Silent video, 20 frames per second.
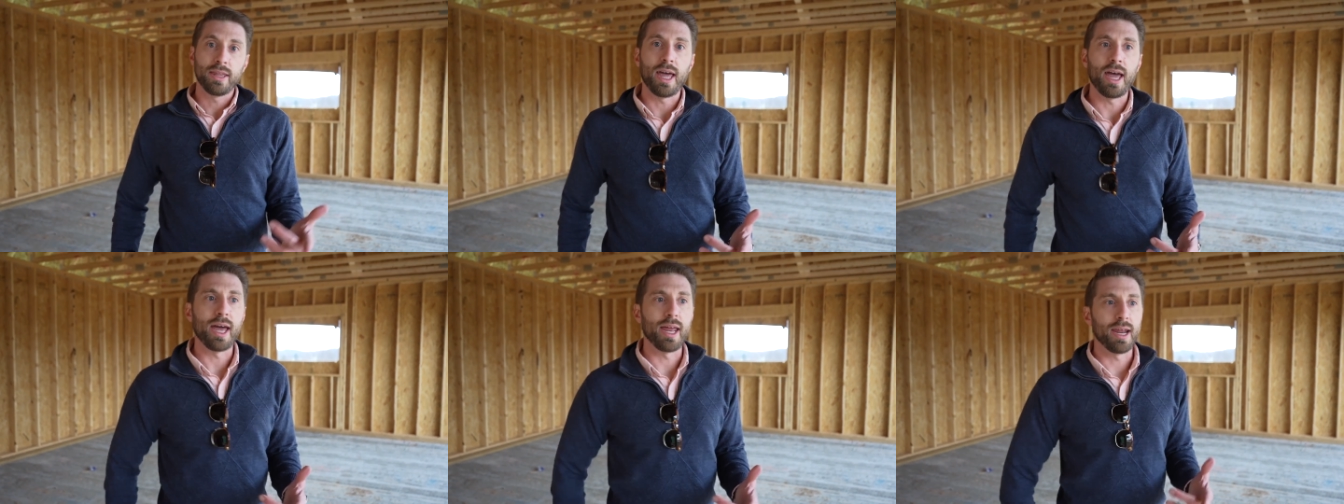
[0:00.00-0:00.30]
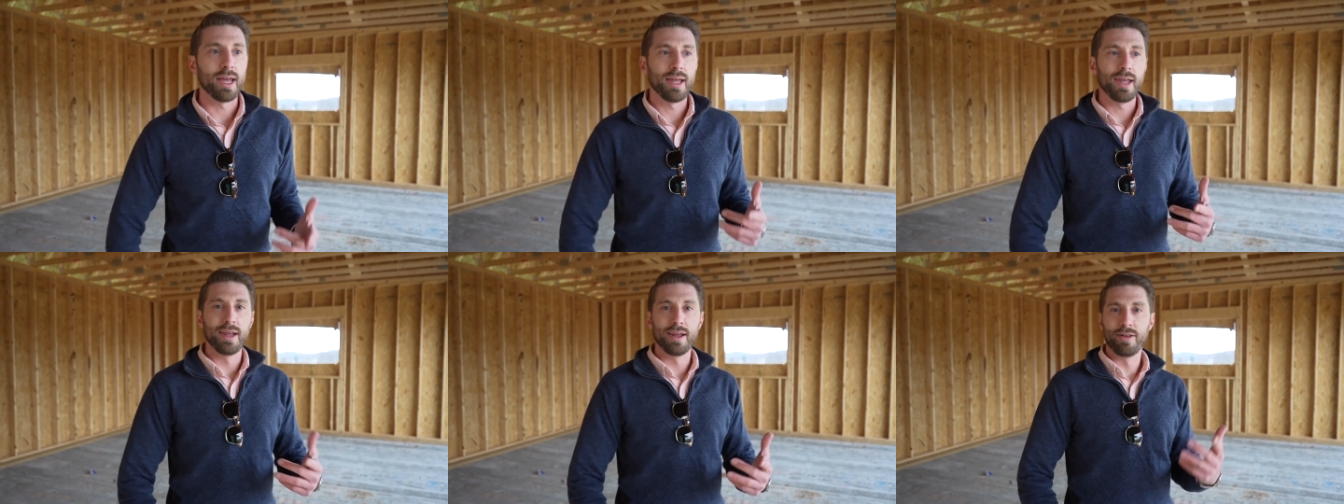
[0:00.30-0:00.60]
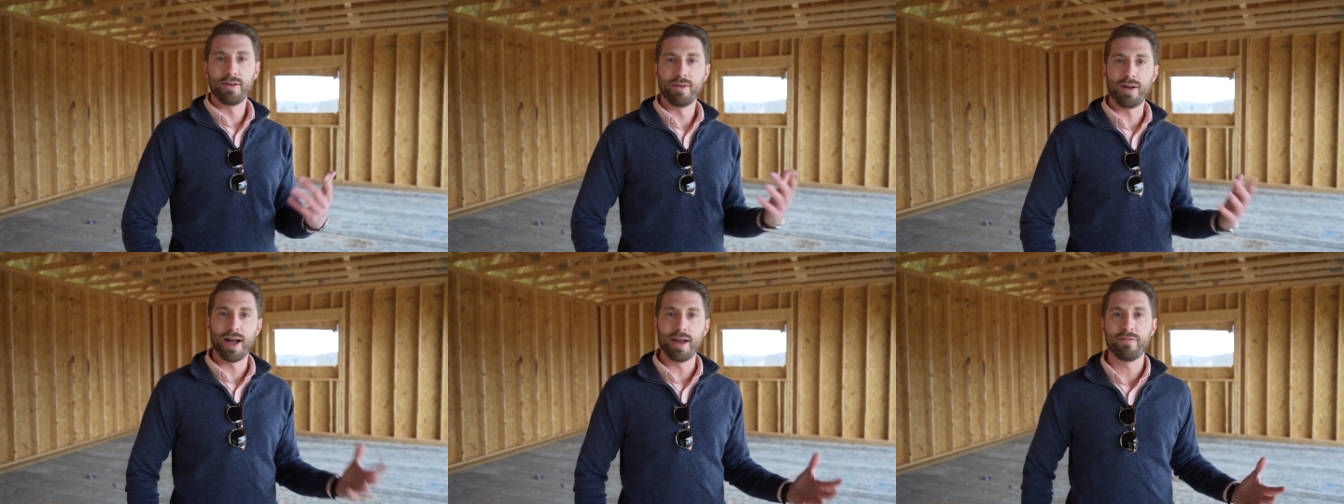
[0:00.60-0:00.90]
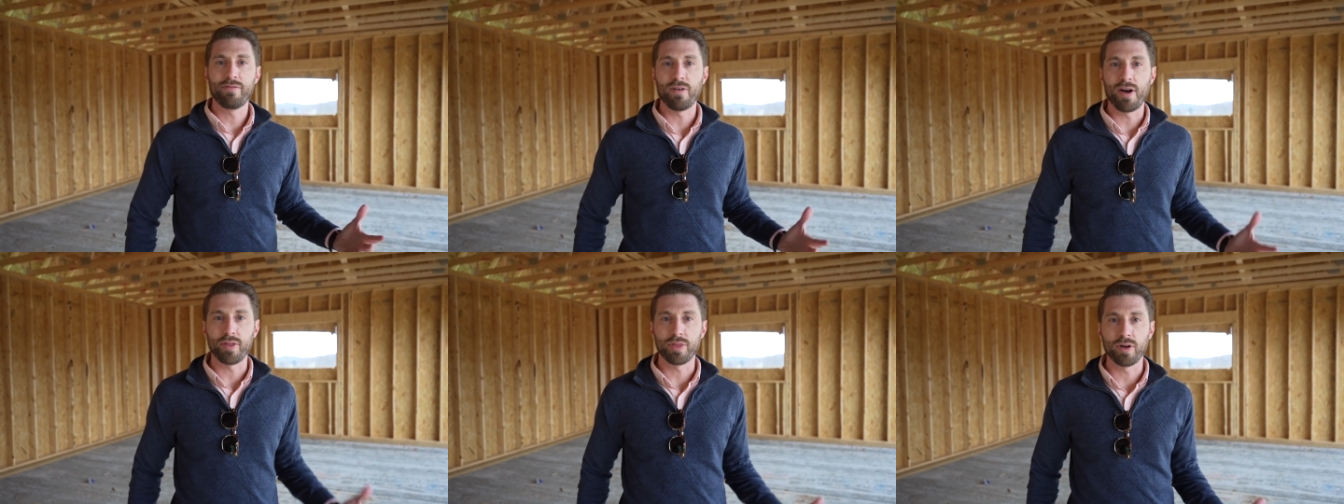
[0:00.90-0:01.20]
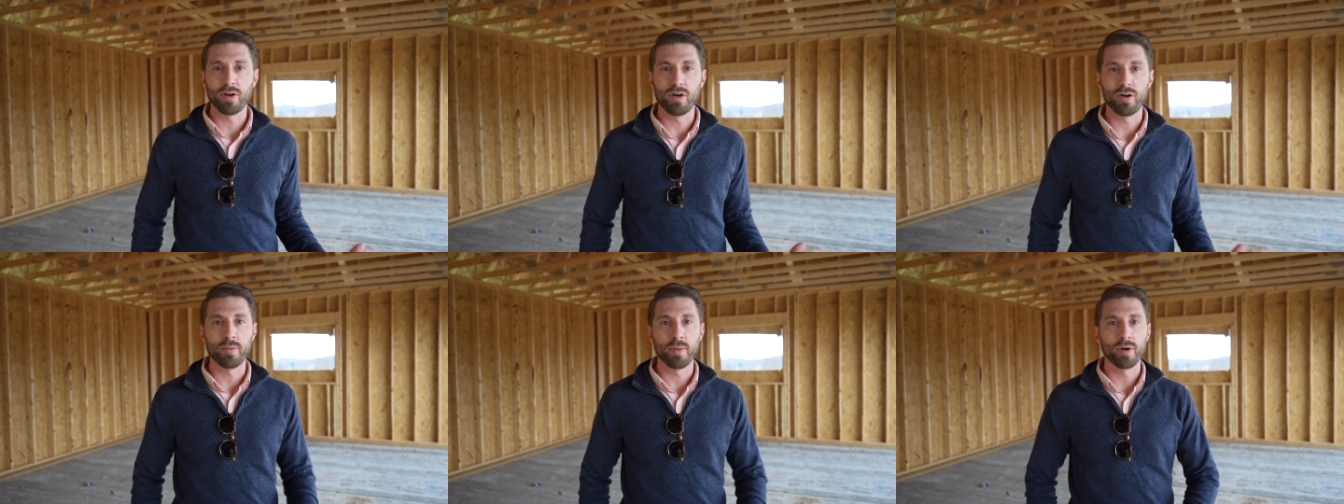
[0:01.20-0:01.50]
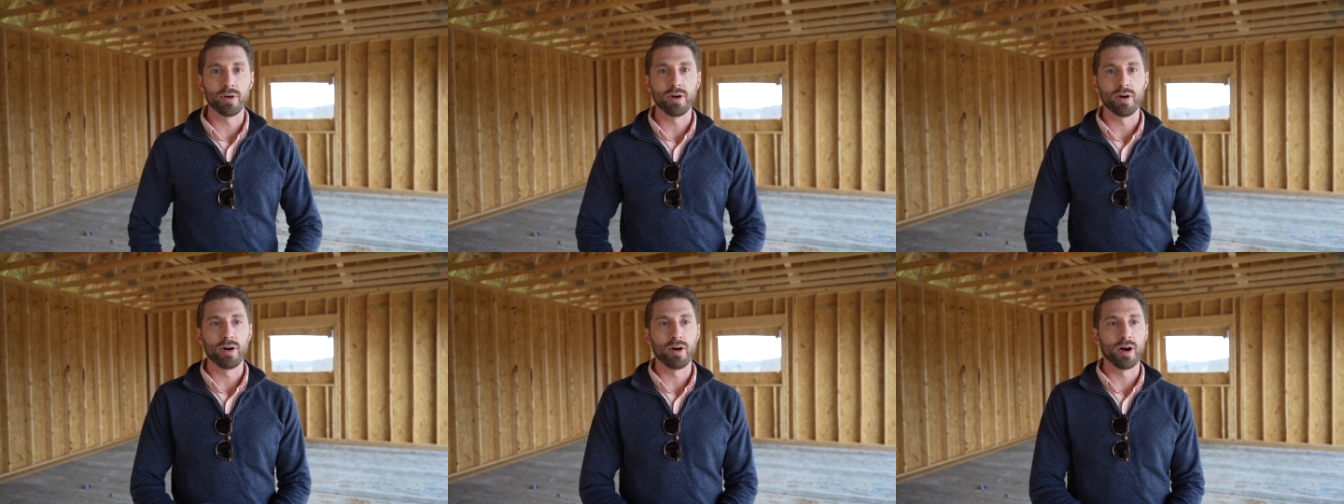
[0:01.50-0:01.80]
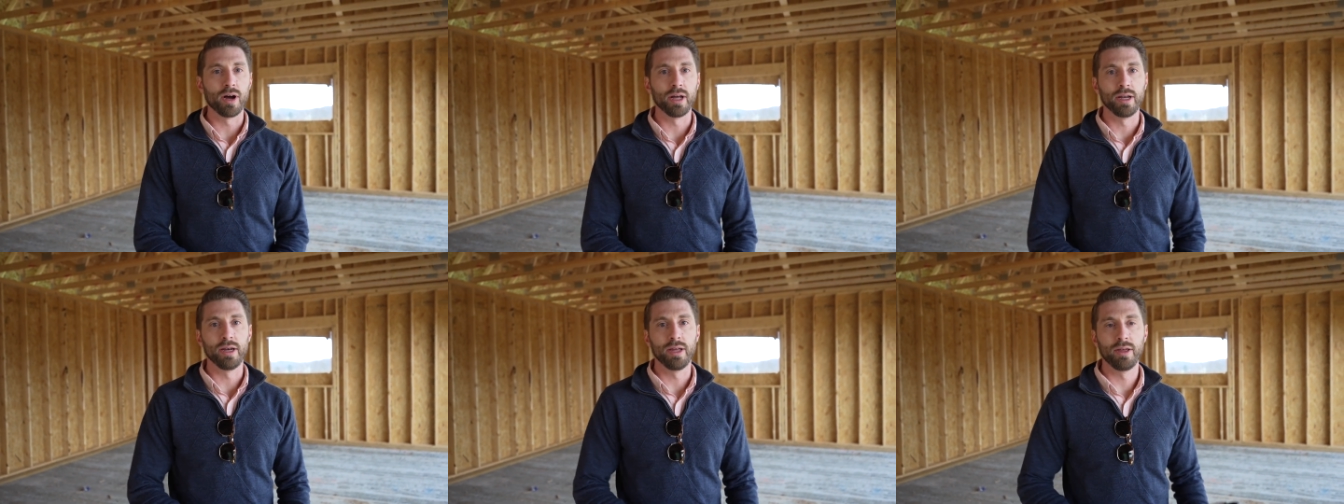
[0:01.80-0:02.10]
that I fought the homeowner
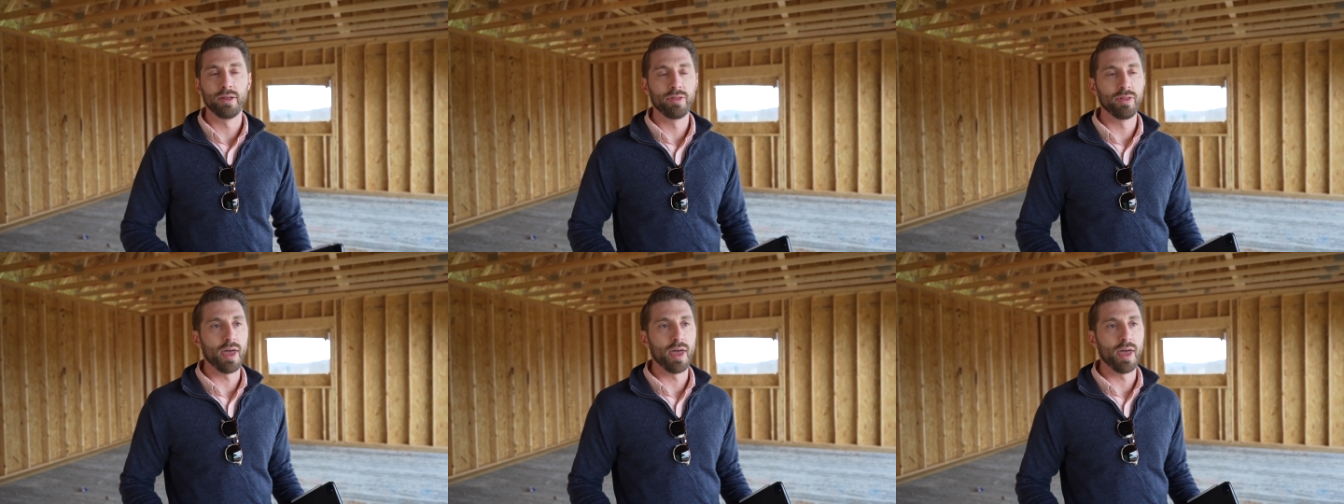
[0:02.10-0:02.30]
on